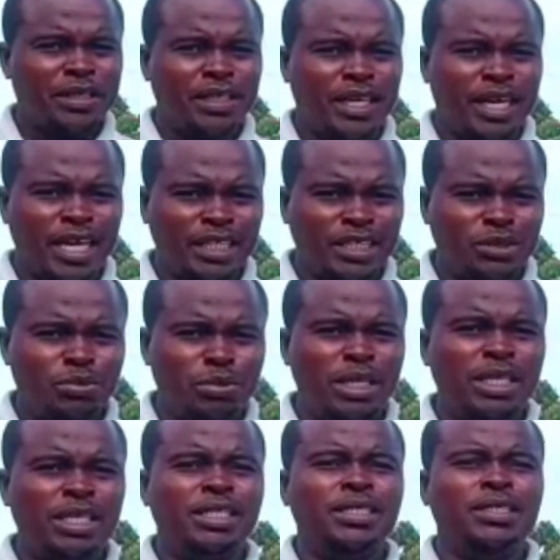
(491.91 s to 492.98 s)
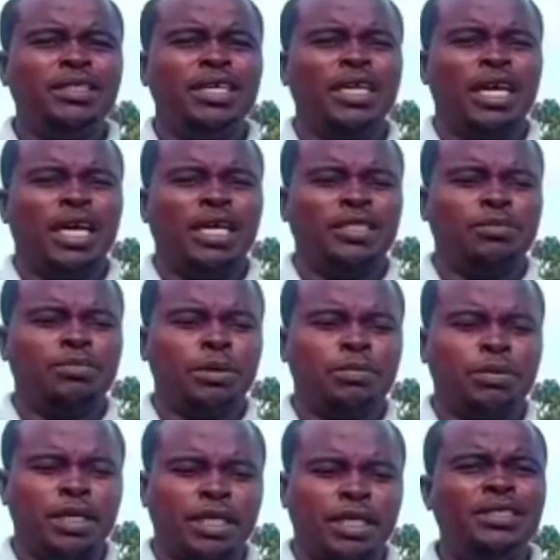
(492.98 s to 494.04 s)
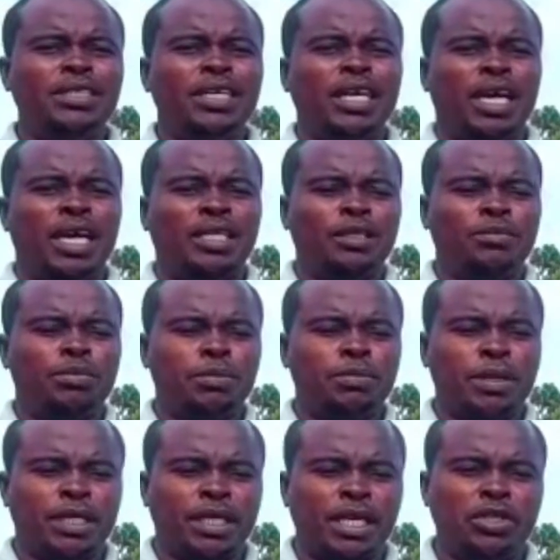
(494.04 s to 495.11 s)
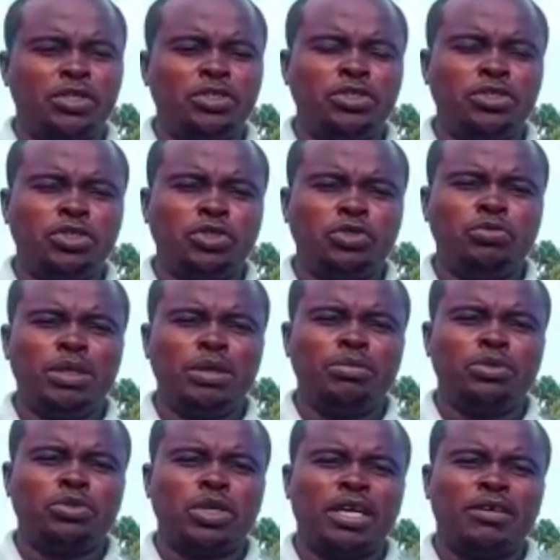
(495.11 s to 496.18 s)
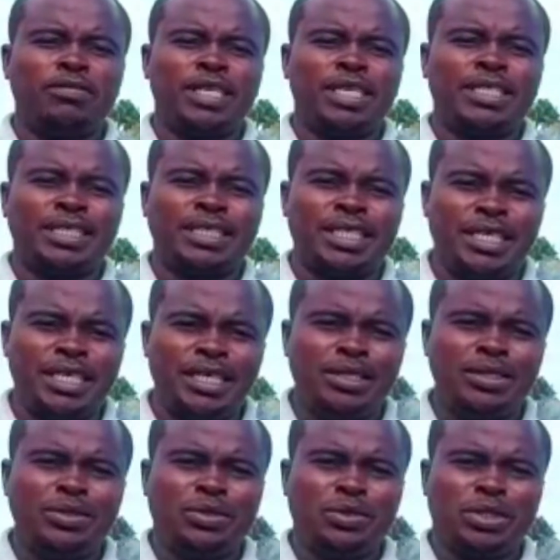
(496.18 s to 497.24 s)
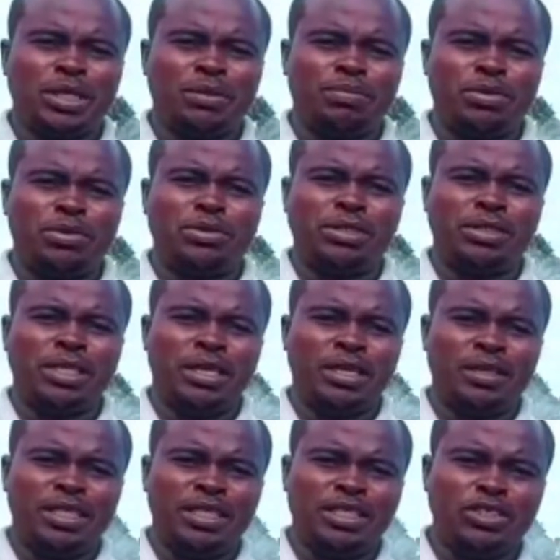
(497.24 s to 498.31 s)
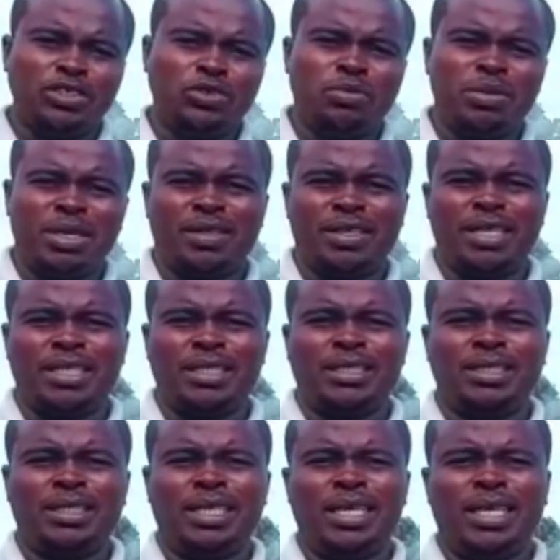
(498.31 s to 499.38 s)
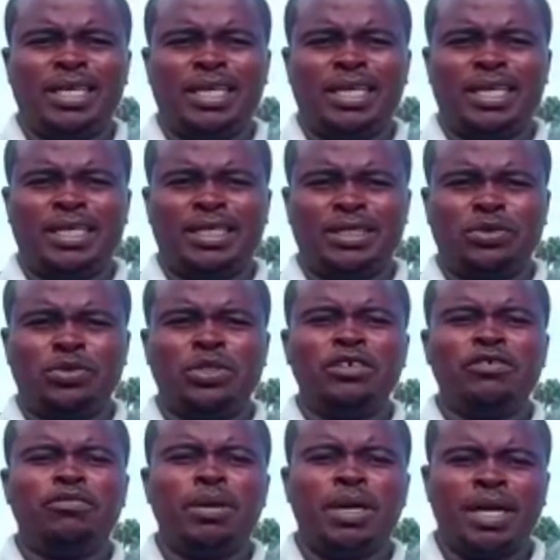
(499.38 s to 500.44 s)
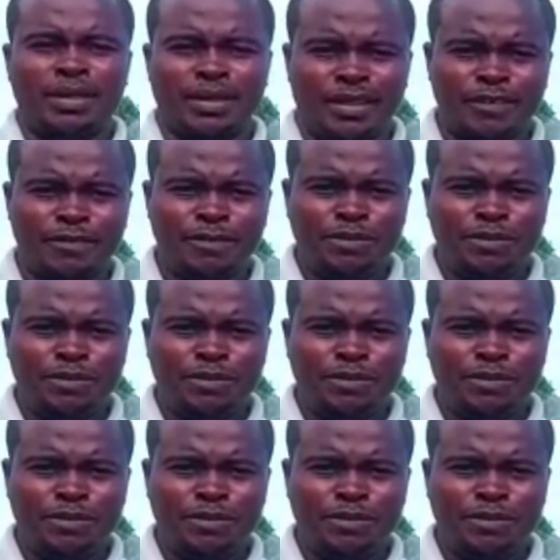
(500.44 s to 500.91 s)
The herdsmen and the people around should be able to have that skill to support these new mothers to give birth.